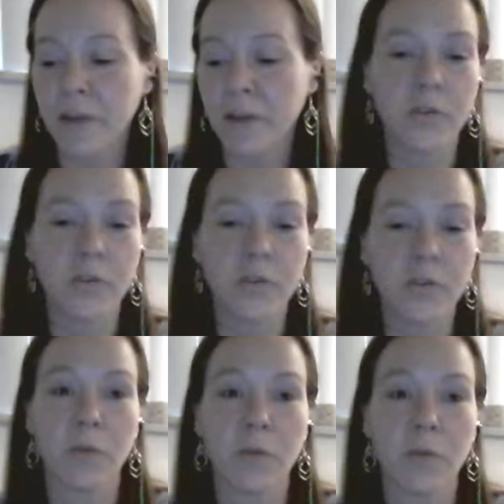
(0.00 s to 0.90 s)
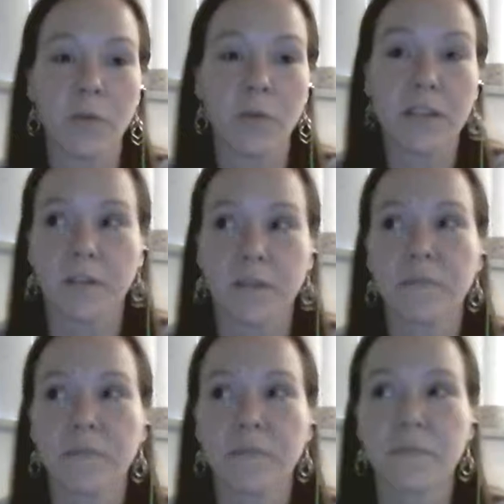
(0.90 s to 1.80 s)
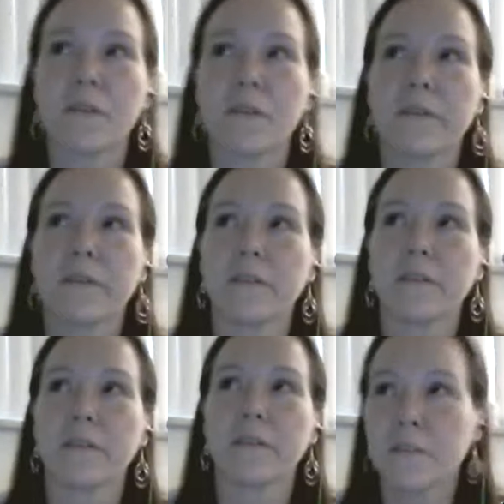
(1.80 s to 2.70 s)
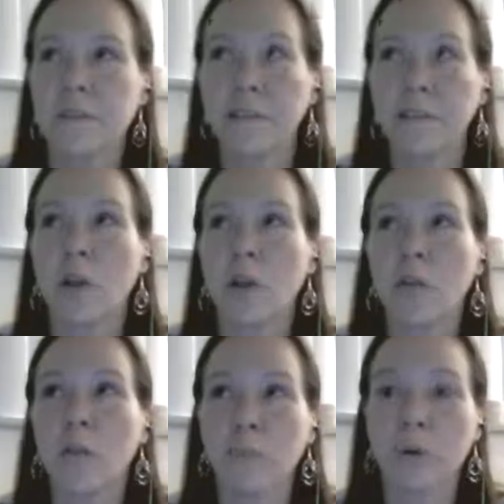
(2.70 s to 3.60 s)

doing that with anything, let alone